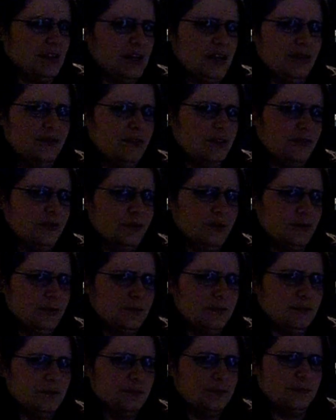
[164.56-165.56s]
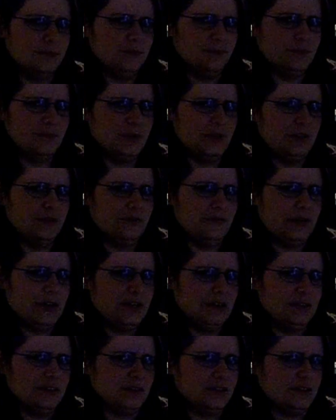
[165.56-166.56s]
I've never been a
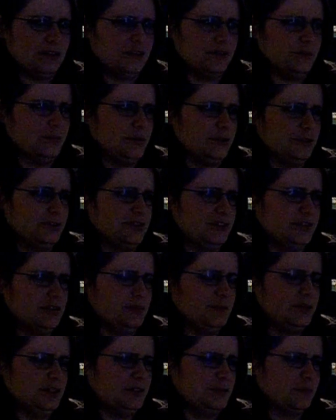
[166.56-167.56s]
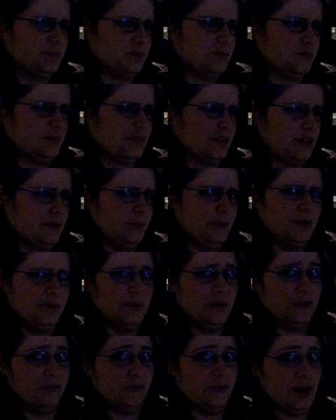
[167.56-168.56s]
violent kind of person. I mean, I've been
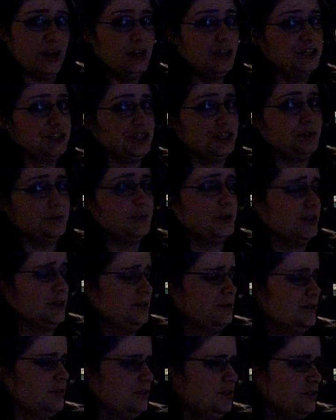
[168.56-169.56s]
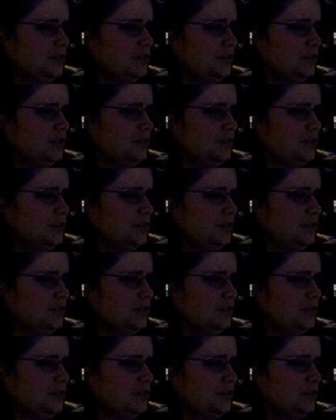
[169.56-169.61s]
a bit ragey, but